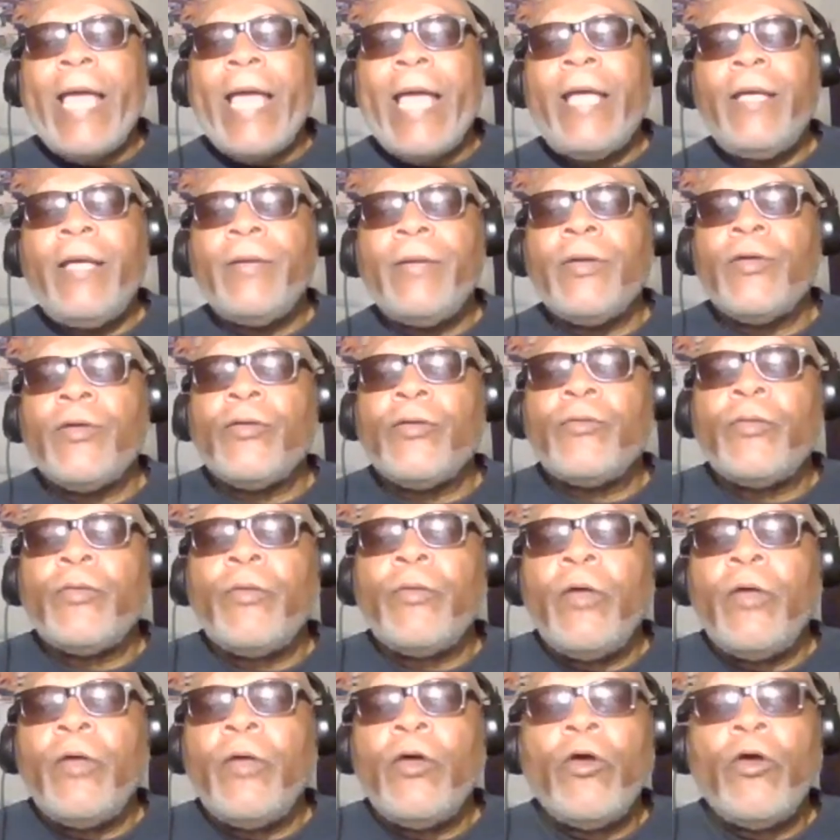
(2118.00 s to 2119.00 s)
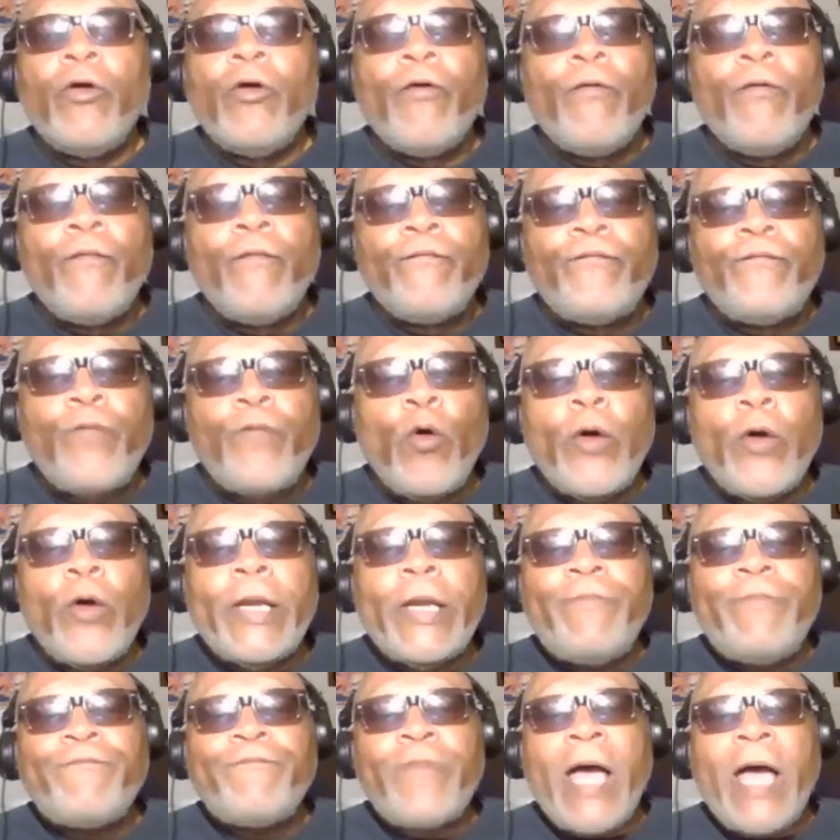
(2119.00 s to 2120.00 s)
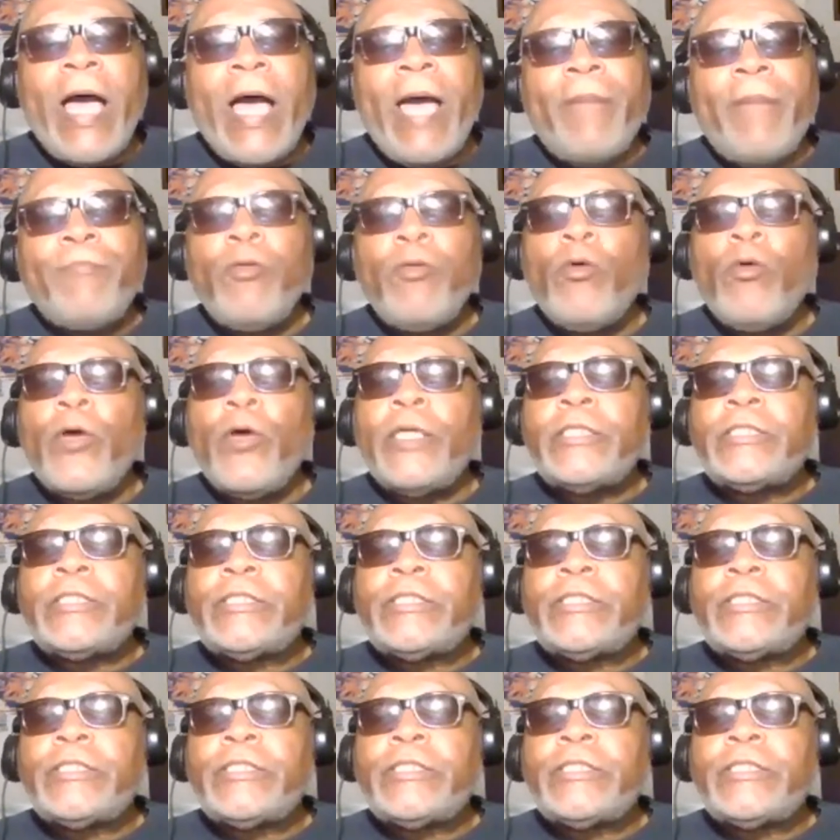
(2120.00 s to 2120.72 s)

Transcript: 45.6 million.